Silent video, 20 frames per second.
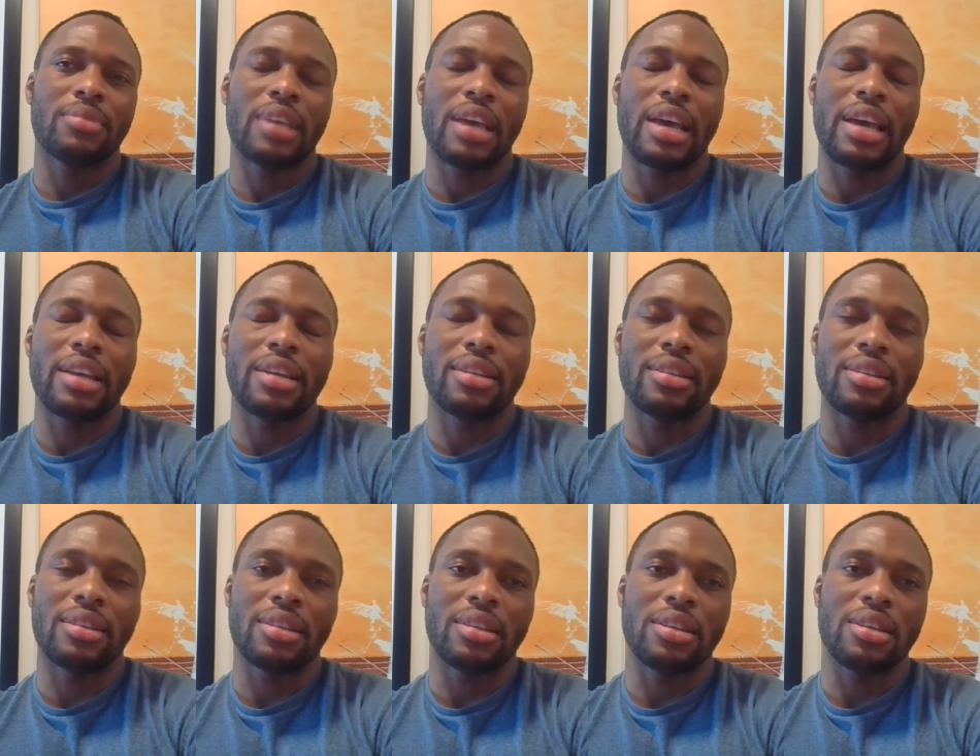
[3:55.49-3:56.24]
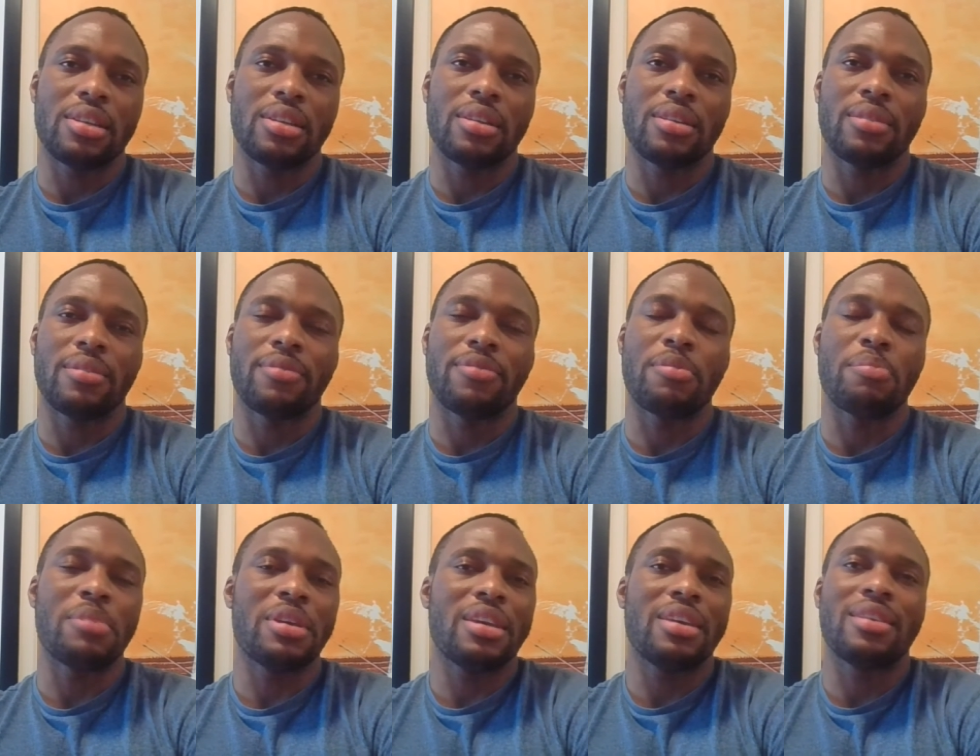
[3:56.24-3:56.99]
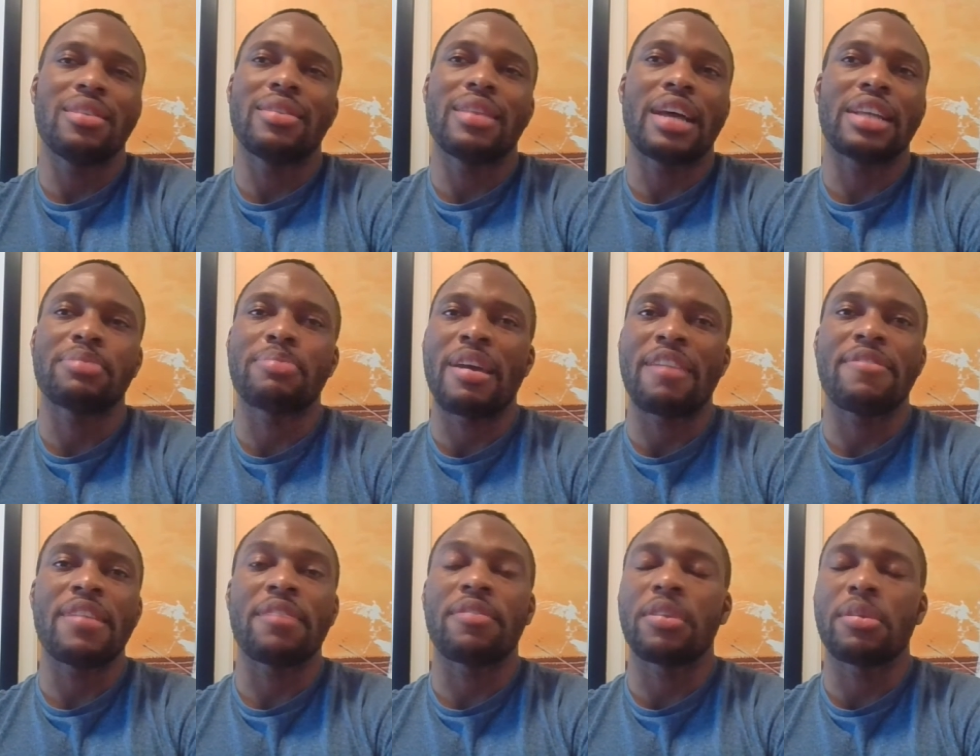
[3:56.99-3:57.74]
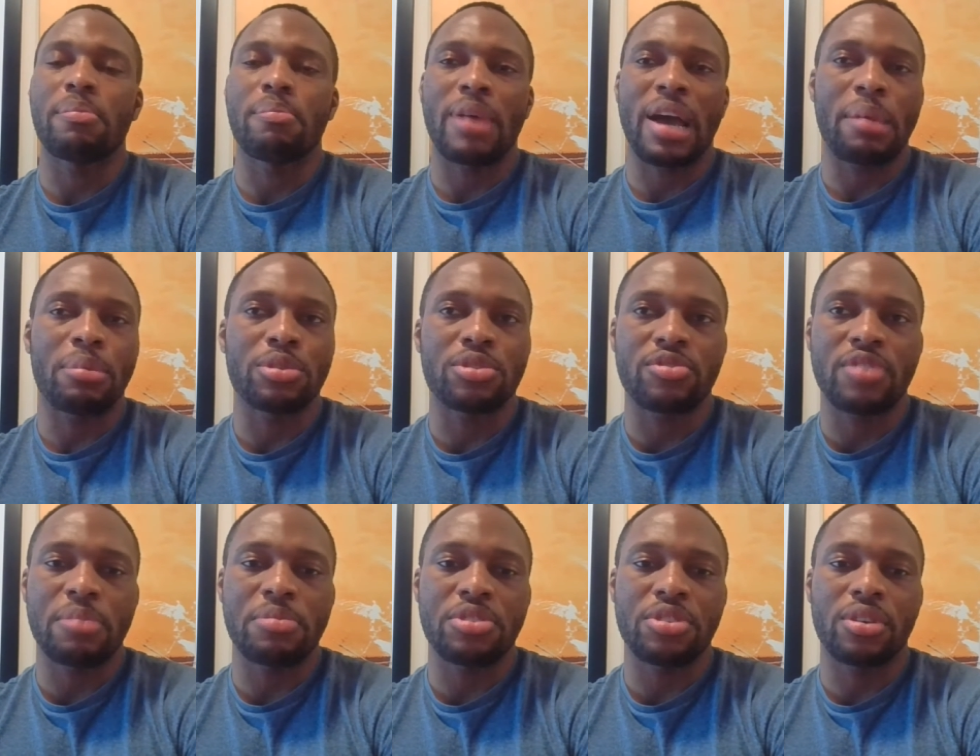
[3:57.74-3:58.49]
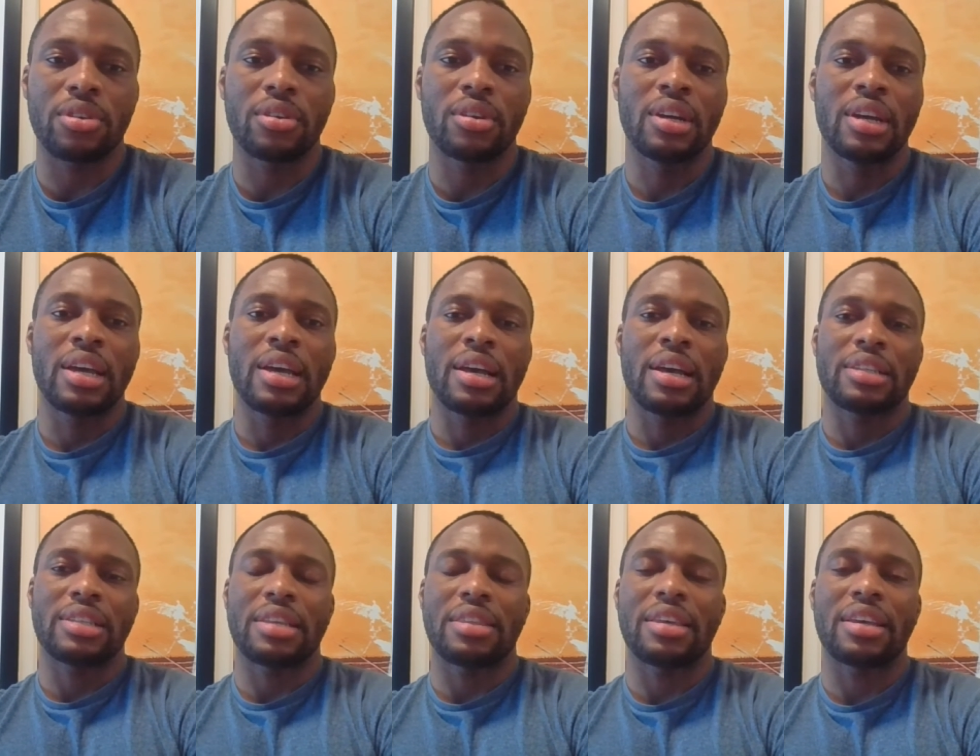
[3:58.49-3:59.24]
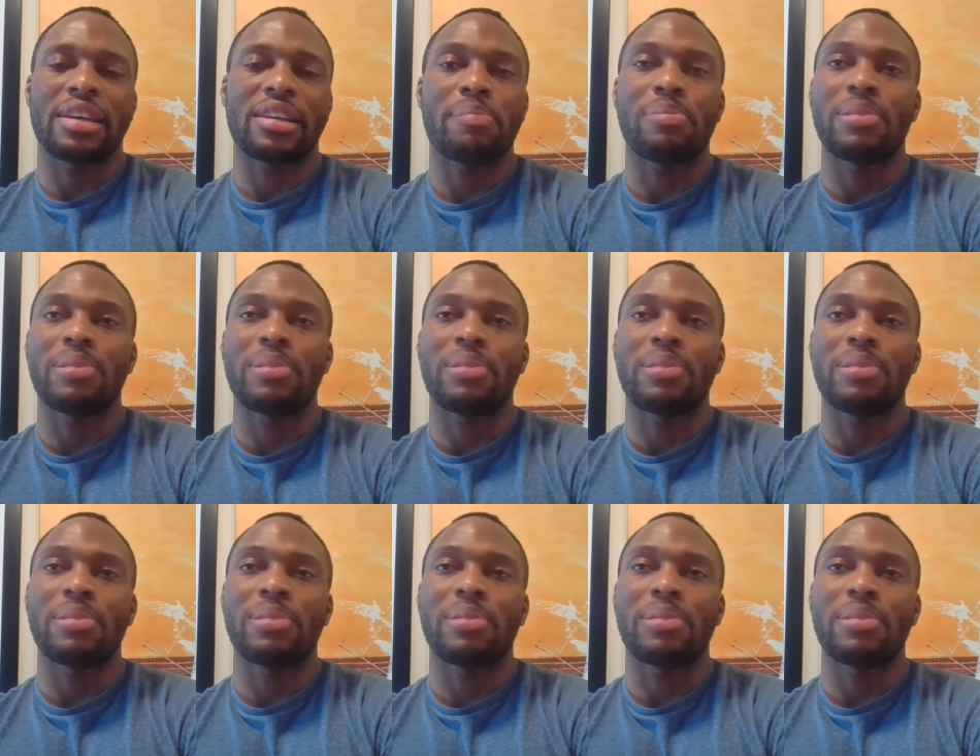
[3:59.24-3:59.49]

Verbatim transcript: And for me, that's my favorite Bible scripture because I think it